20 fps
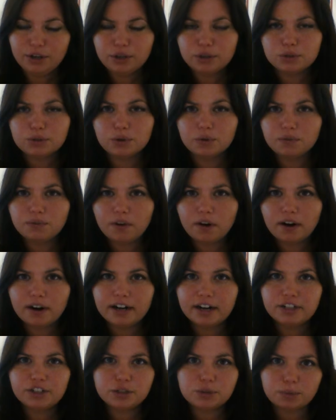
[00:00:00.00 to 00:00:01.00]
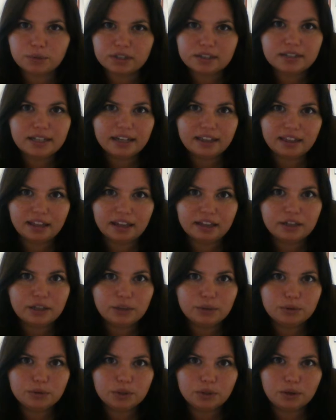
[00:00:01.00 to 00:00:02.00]
So far, I just want to say thank you
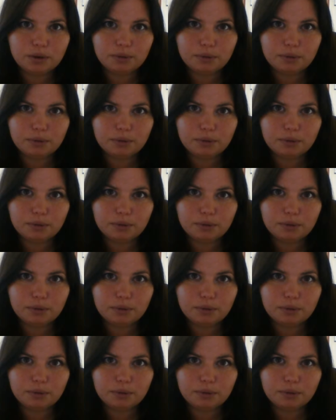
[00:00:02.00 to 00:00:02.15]
to